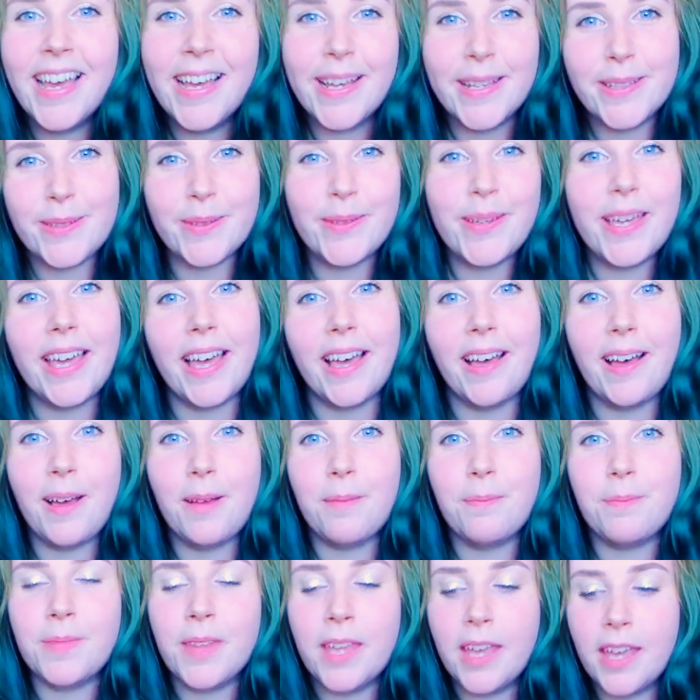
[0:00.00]
So yeah,
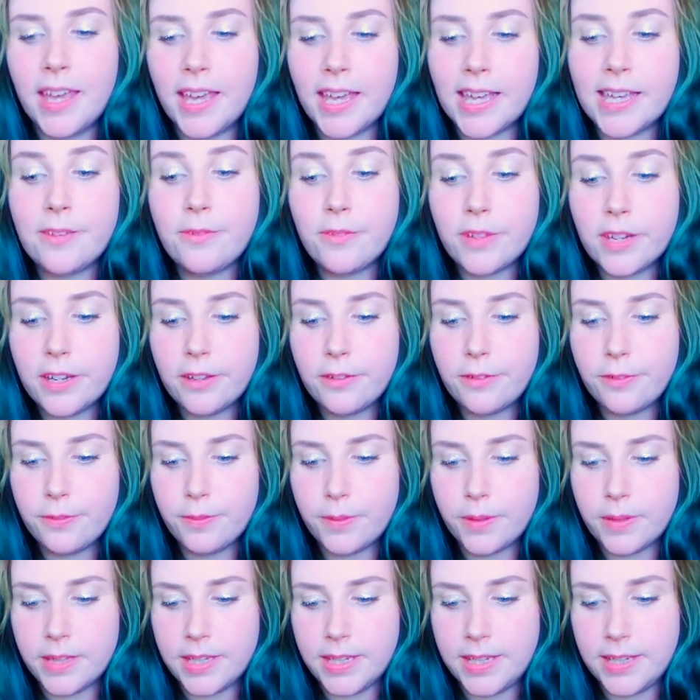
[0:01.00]
um, even if
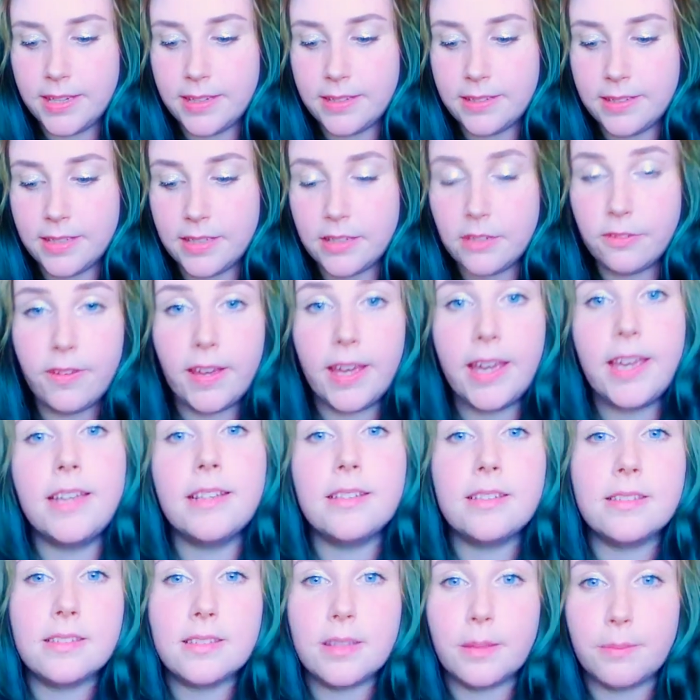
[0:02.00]
the signifier
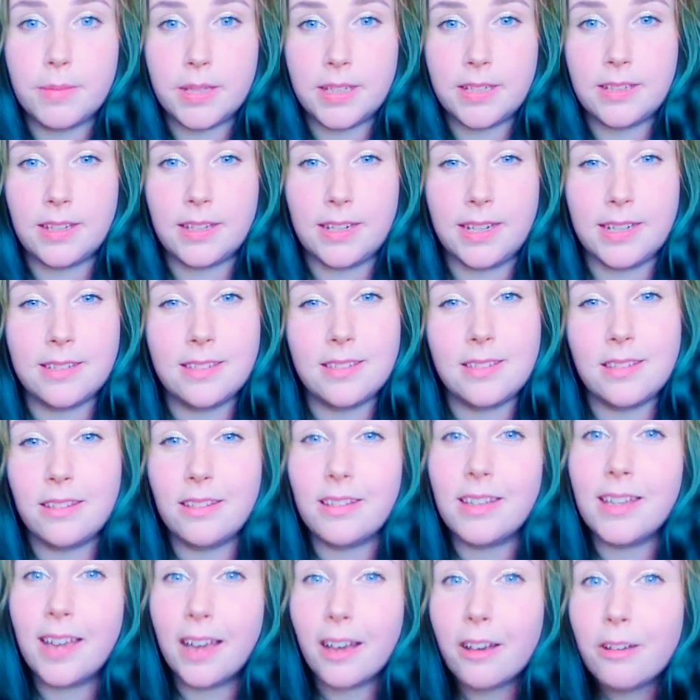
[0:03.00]
isn't something that
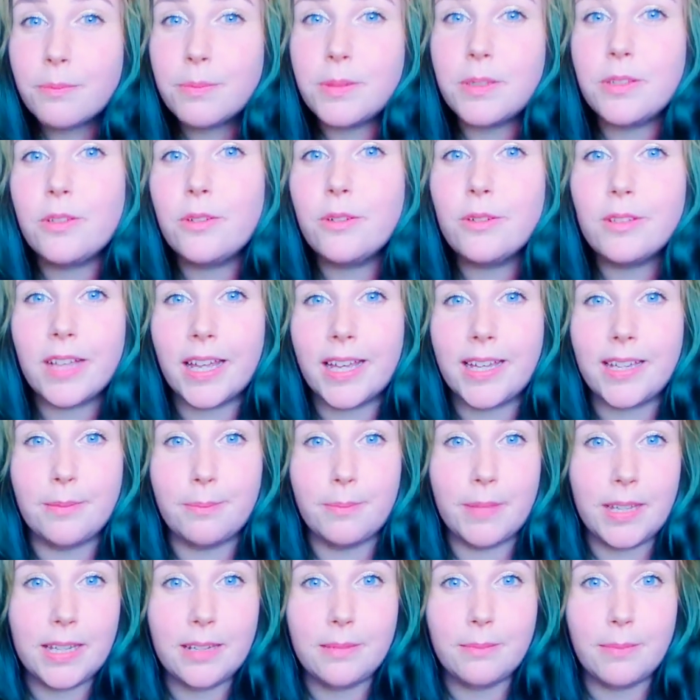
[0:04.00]
necessarily helps you, like
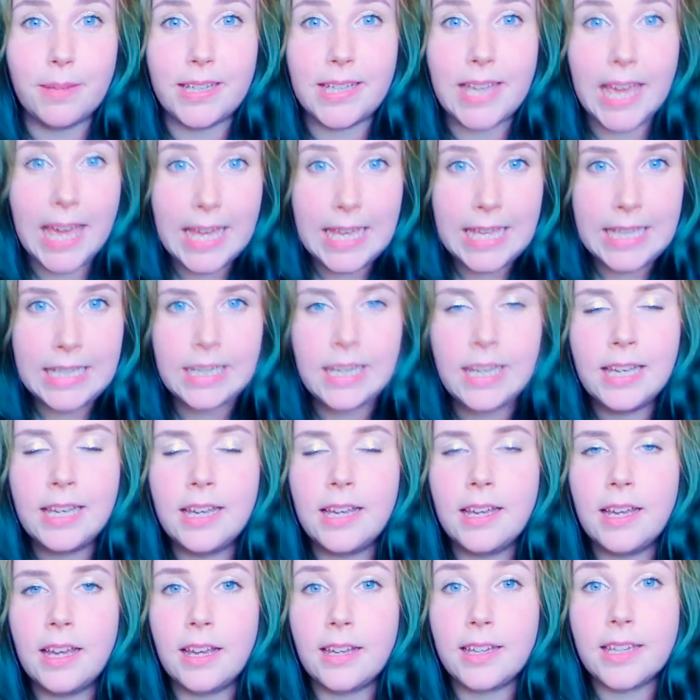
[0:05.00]
me and my cane,
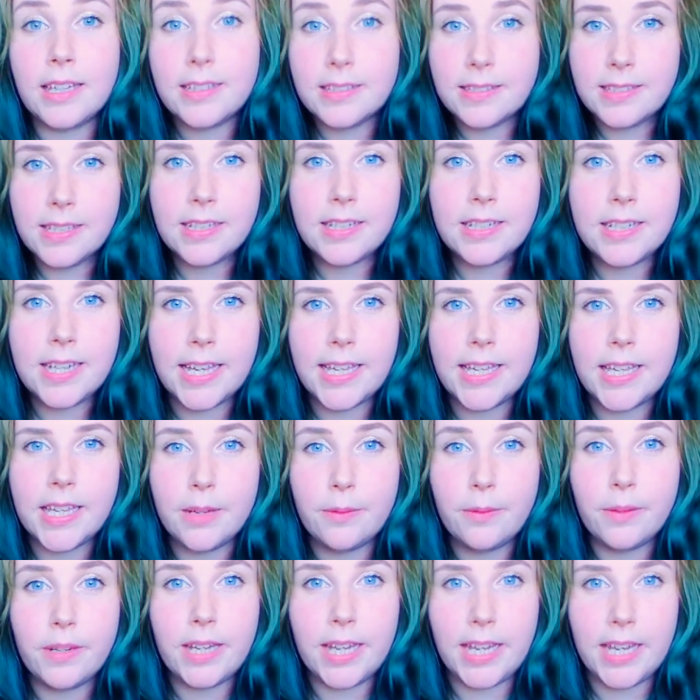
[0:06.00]
consider
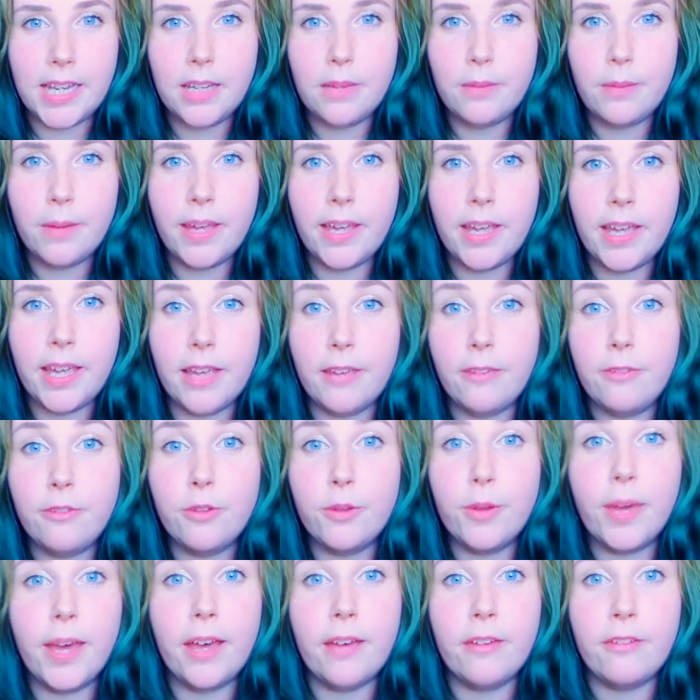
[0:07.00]
taking one anyway if
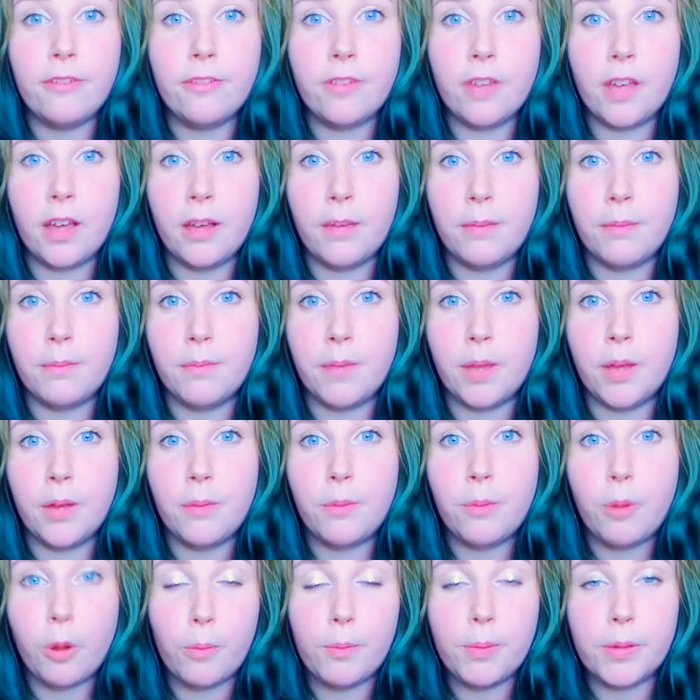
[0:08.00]
you have um,
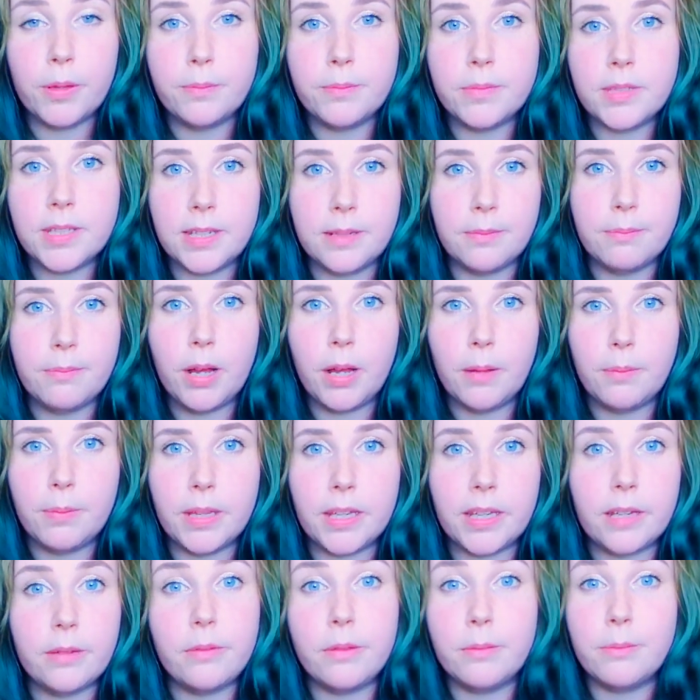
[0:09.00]
problems in
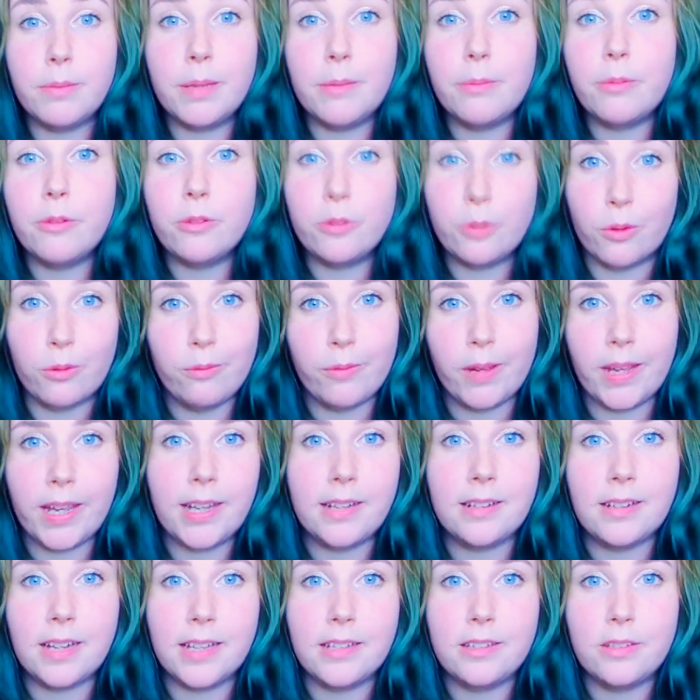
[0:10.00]
public when people don't
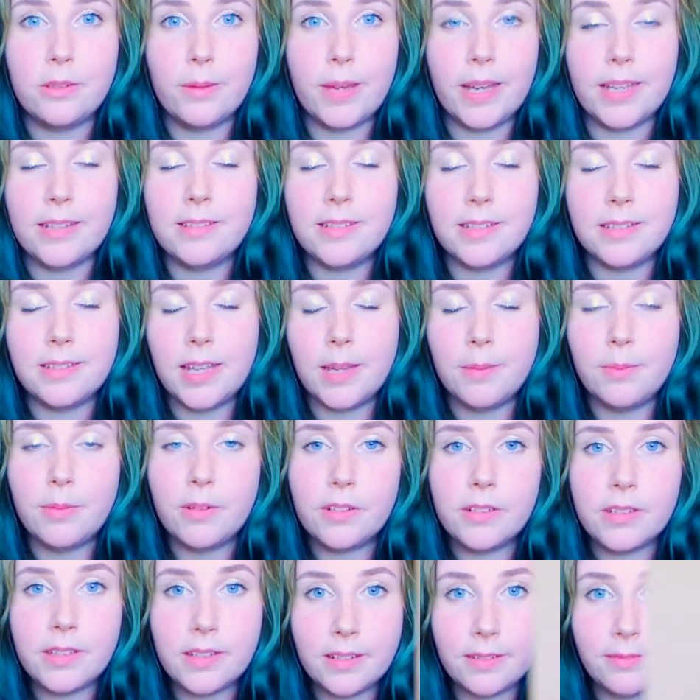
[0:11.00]
recognize you as
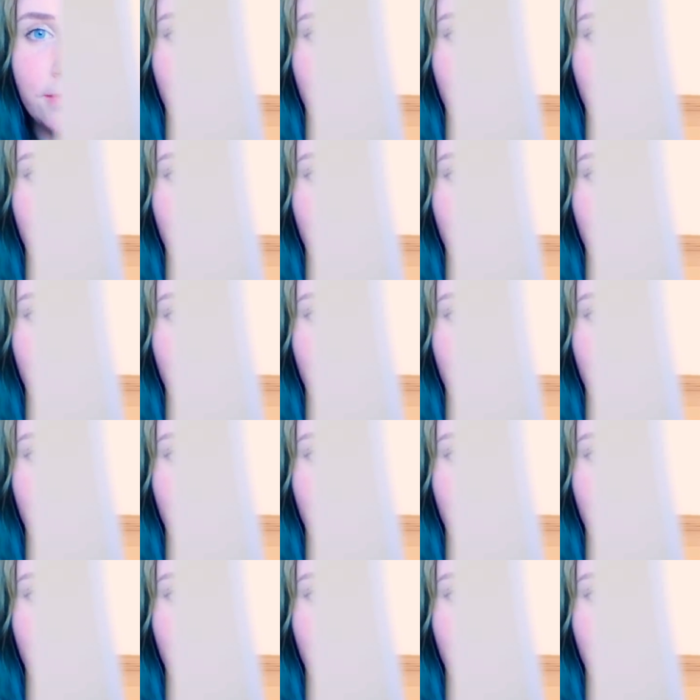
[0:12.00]
disabled.